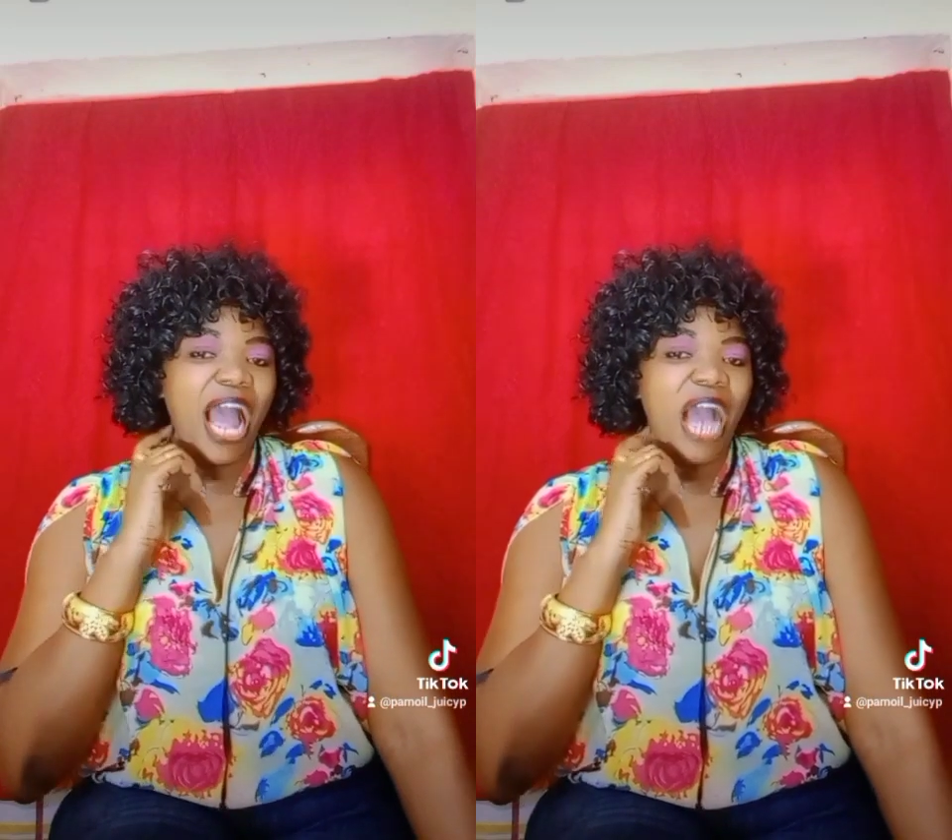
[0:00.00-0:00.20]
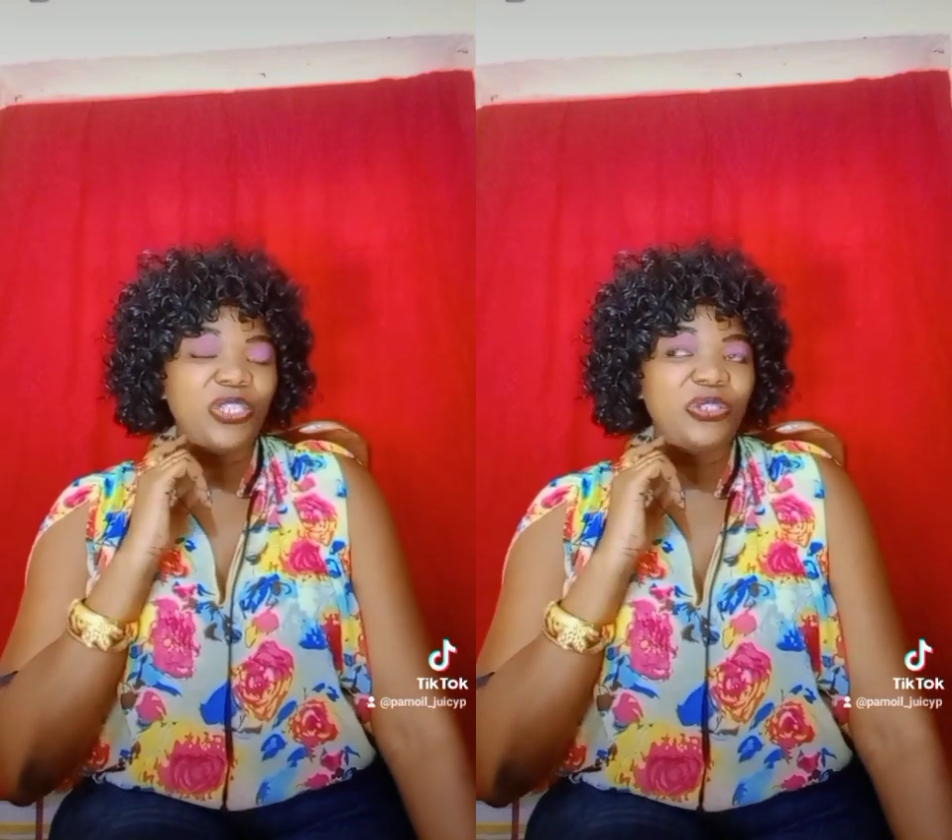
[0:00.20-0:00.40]

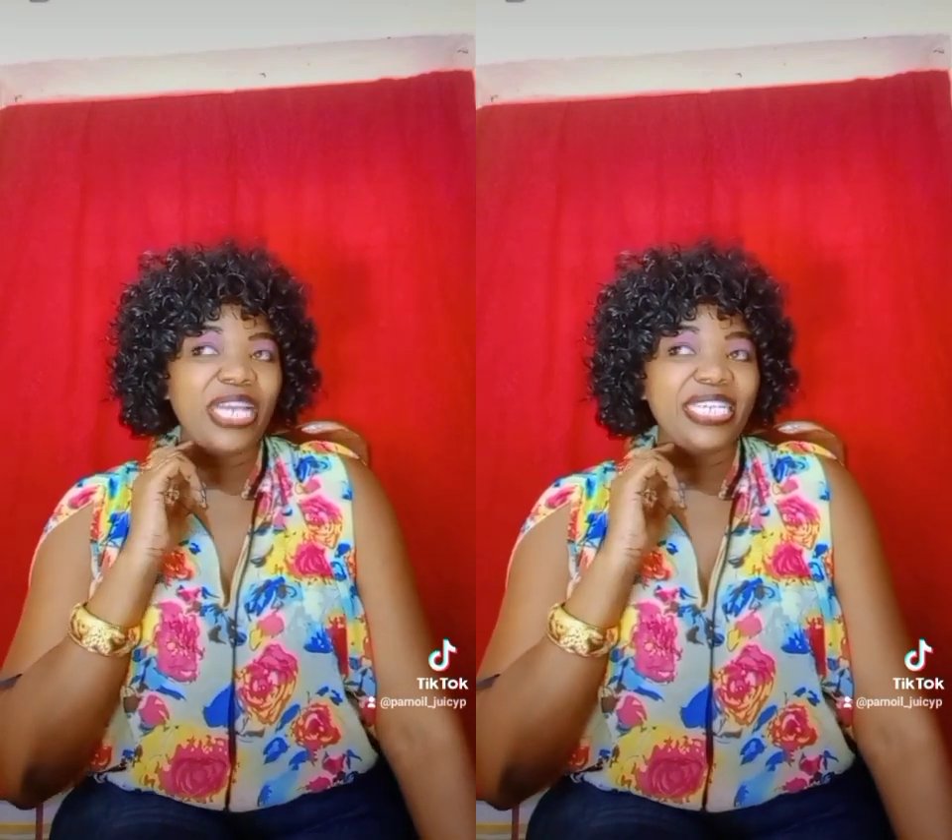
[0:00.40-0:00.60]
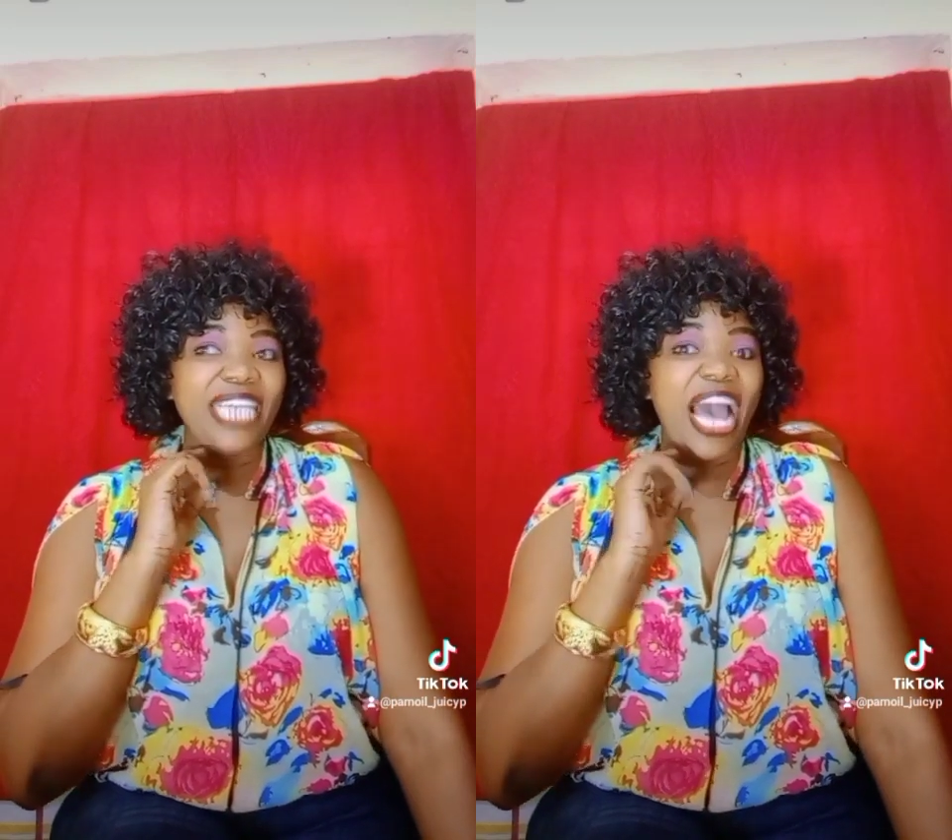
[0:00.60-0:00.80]

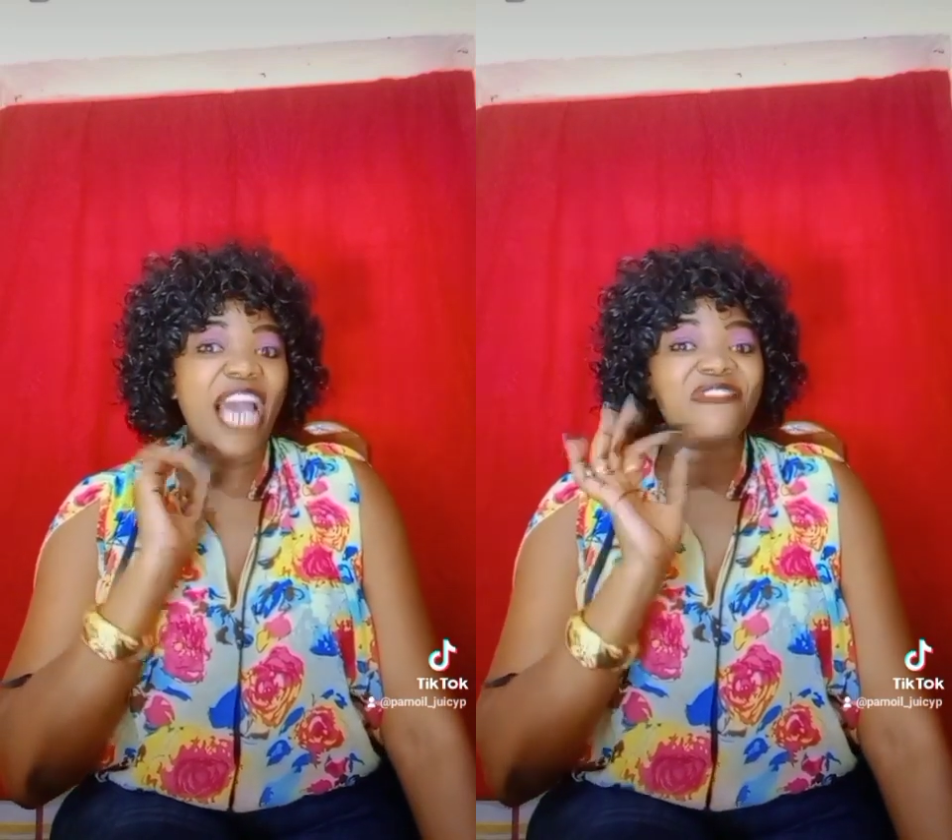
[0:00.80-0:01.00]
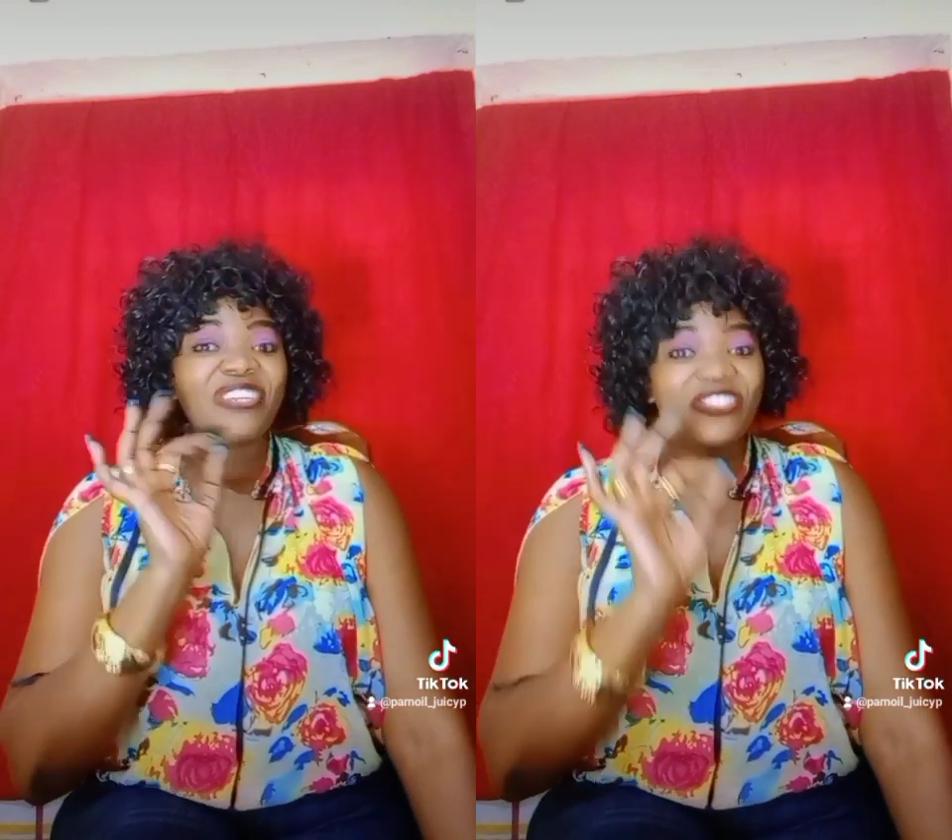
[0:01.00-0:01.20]
actually
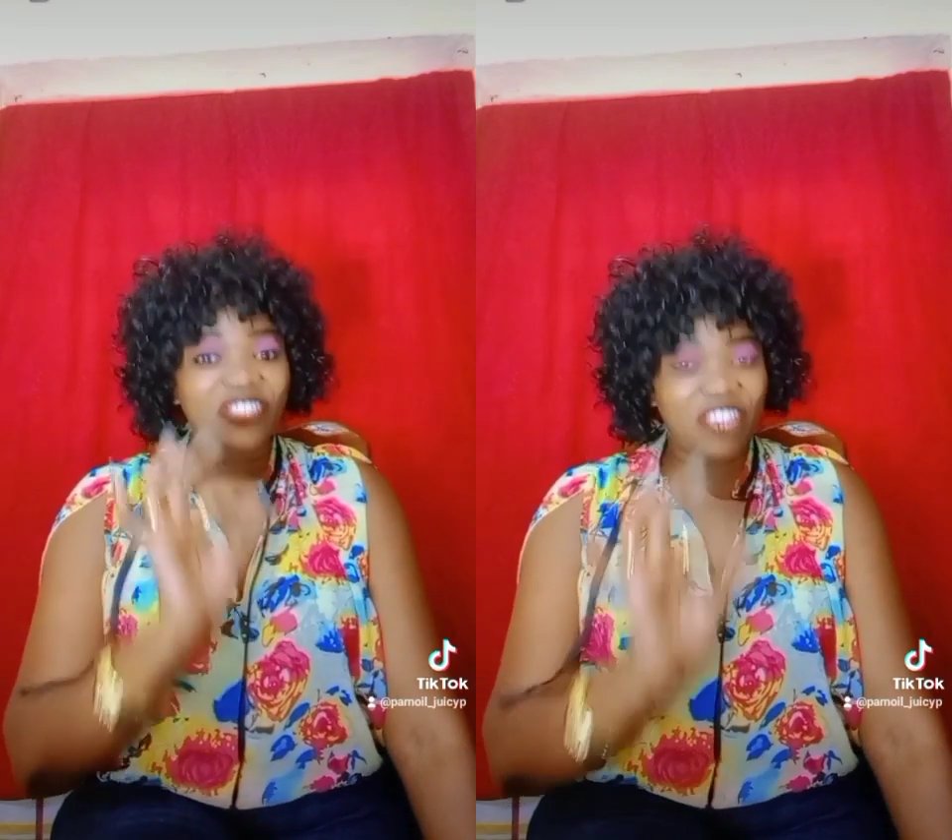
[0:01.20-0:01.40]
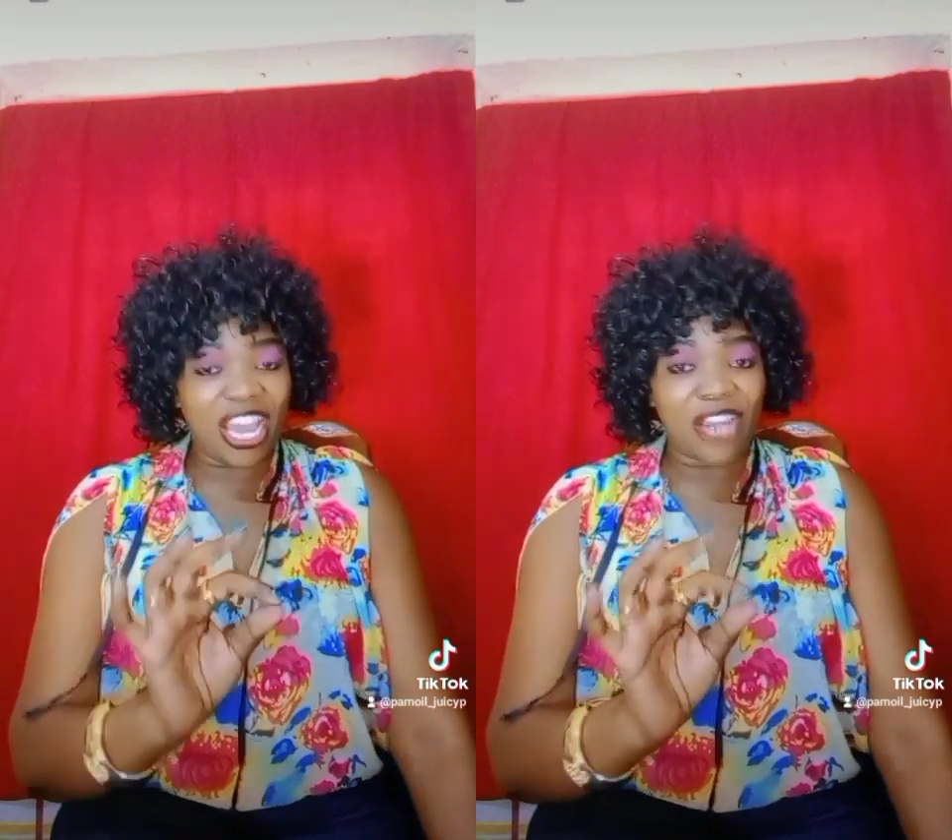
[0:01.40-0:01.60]
are even
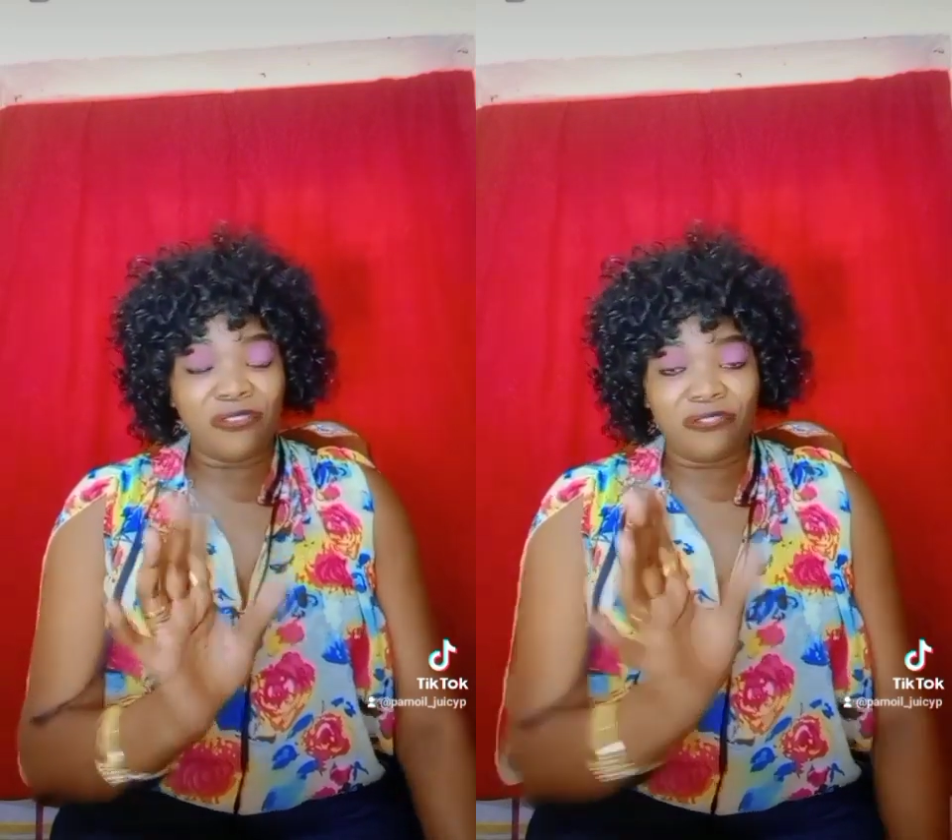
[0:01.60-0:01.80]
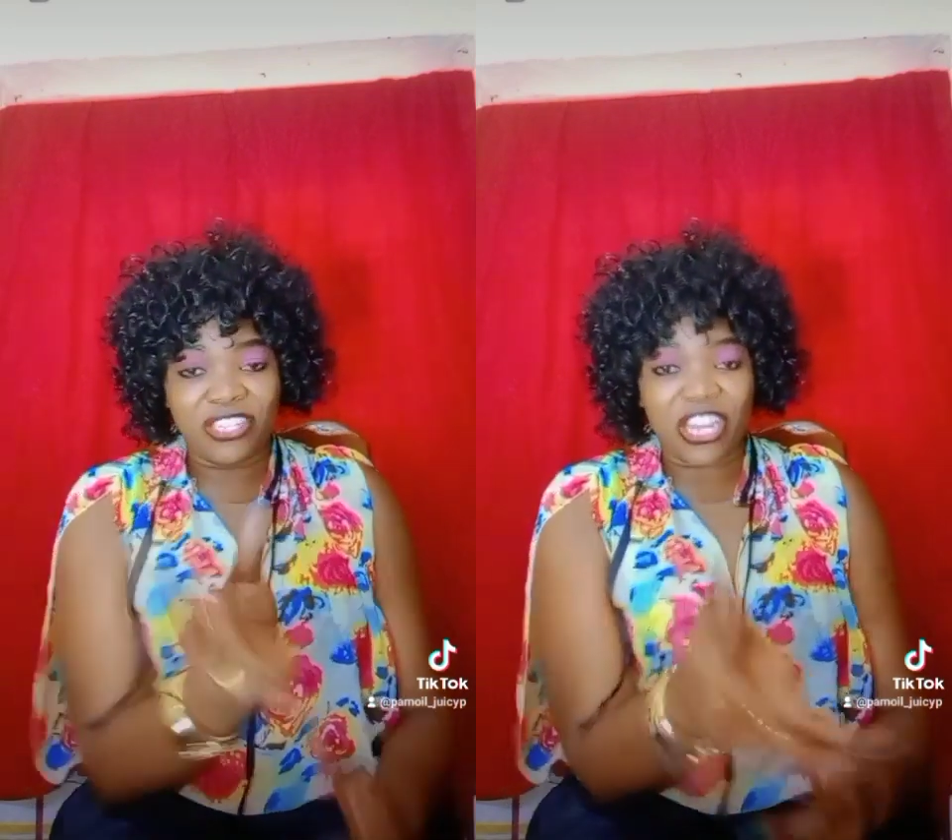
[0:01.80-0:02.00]
scared
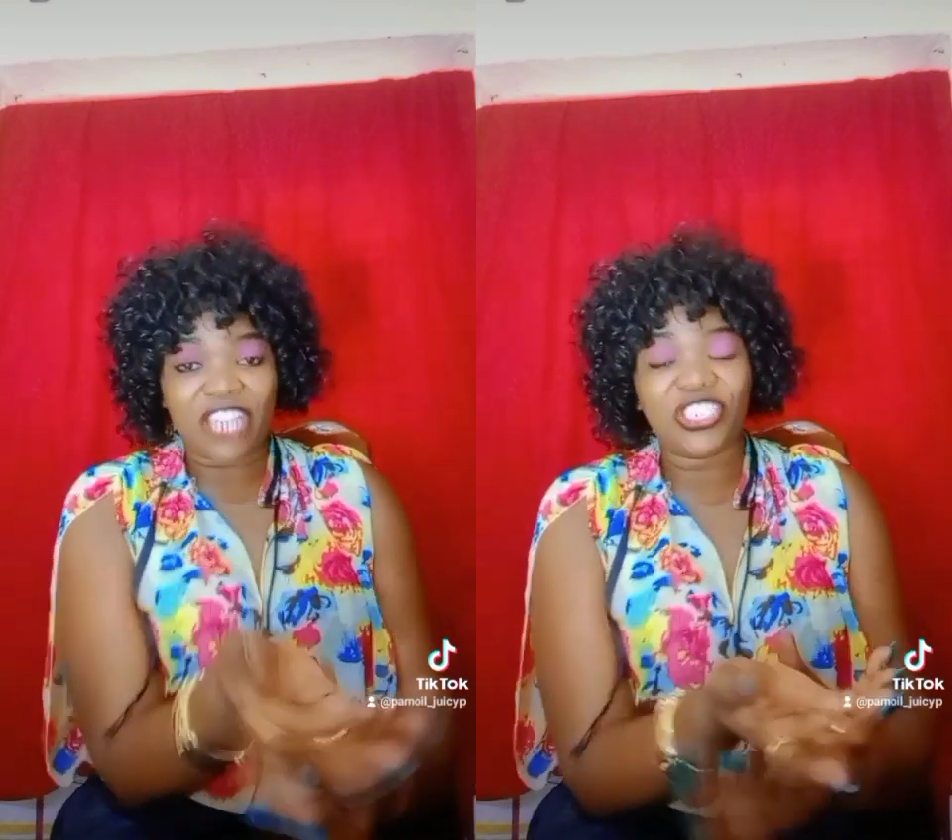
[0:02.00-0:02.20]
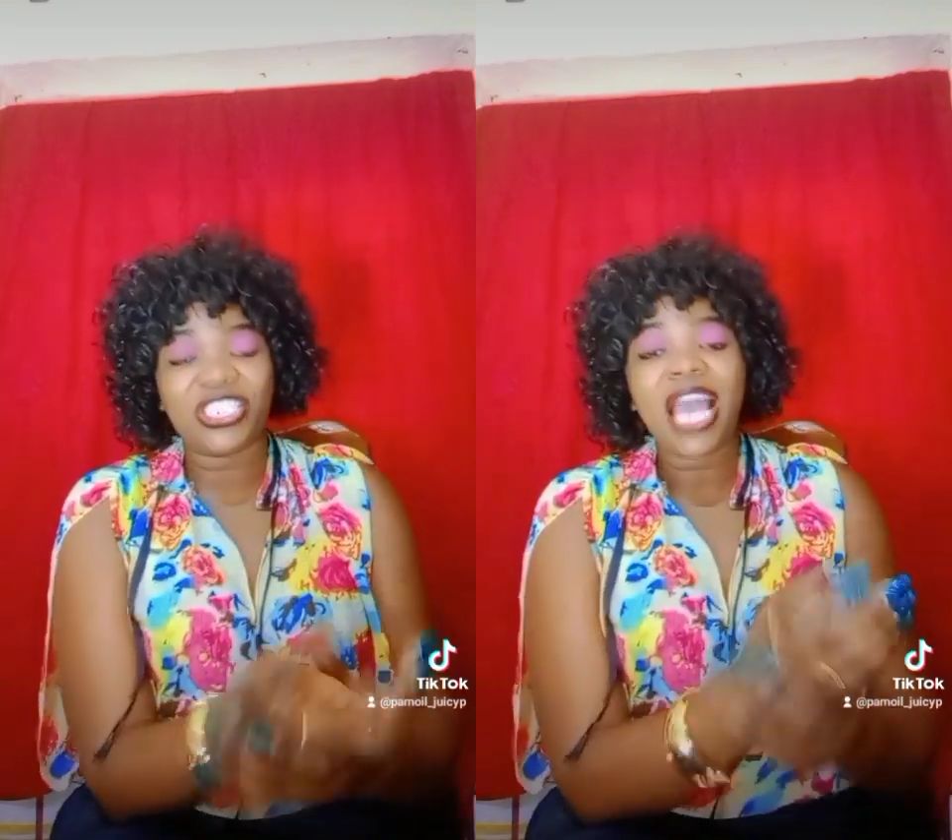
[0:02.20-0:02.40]
of
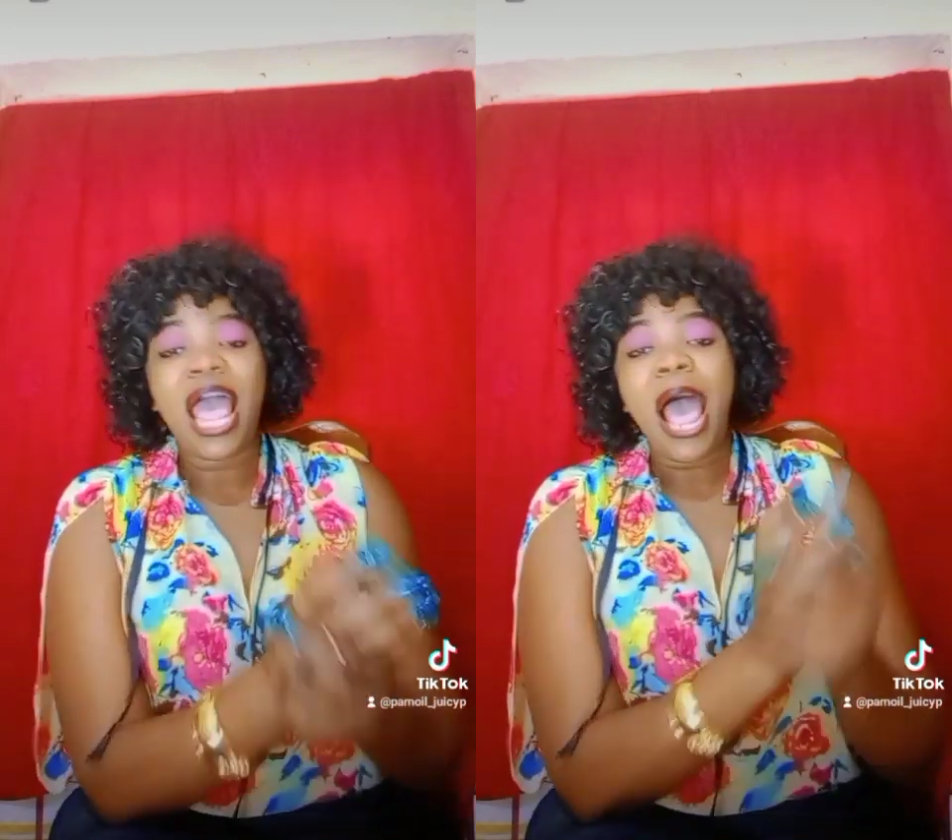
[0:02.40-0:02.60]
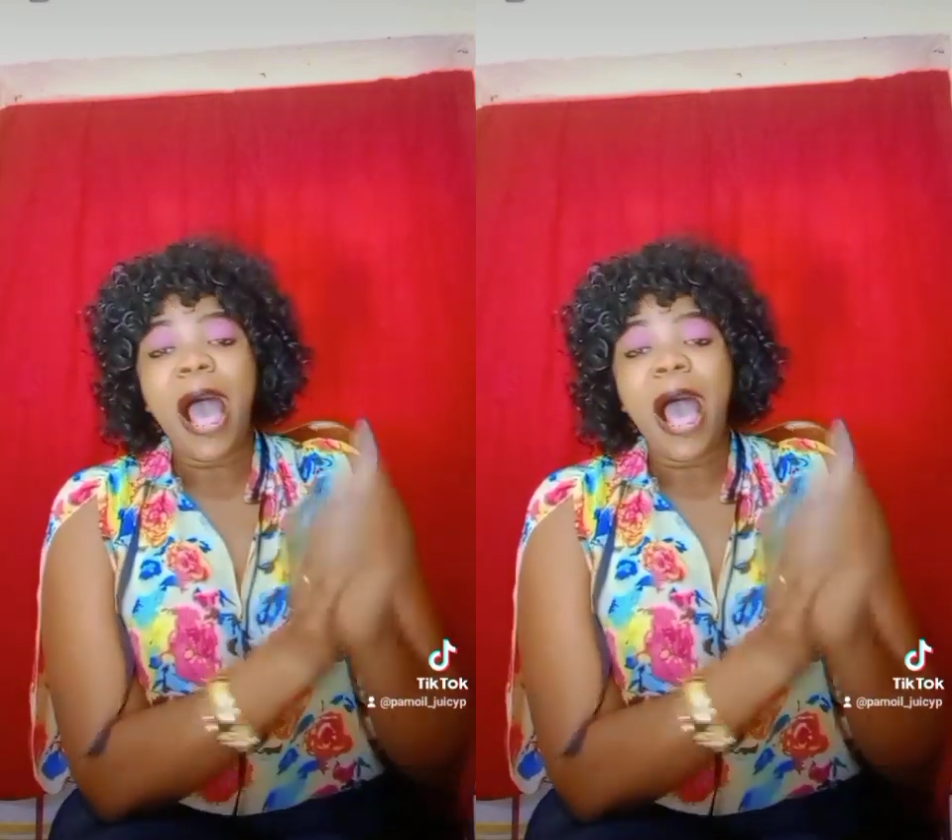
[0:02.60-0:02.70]
touching